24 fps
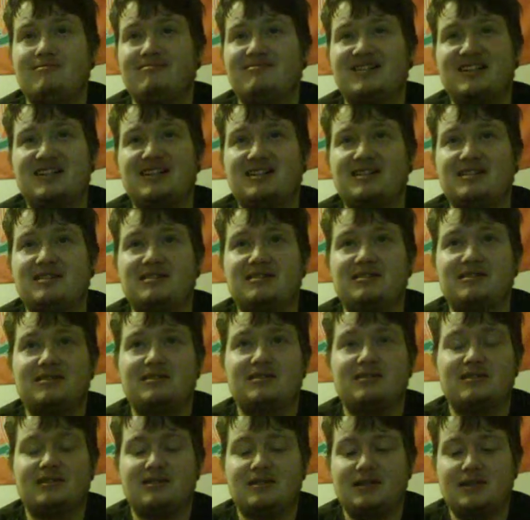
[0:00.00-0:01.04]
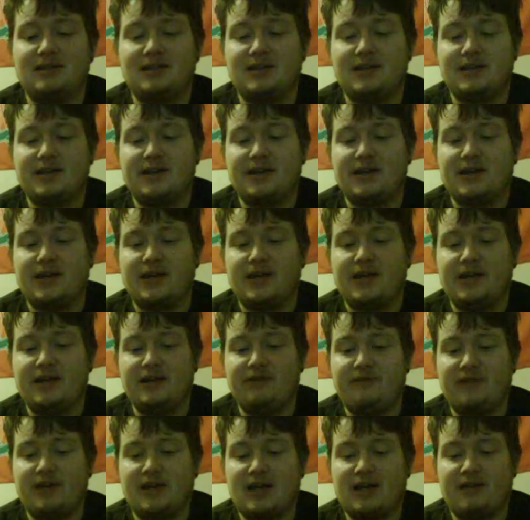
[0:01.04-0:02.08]

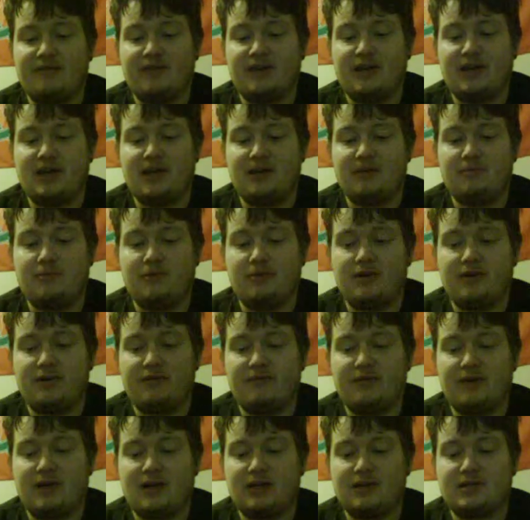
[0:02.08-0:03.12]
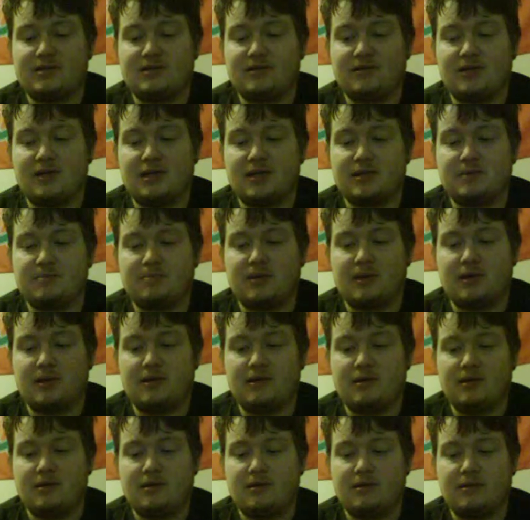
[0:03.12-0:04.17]
If you have a Game Boy Advance or an
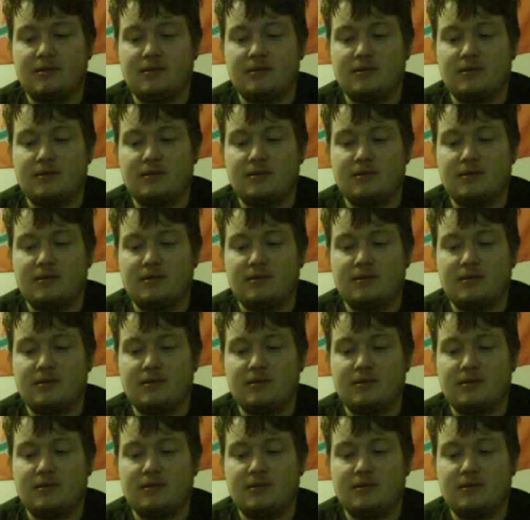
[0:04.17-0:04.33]
SP,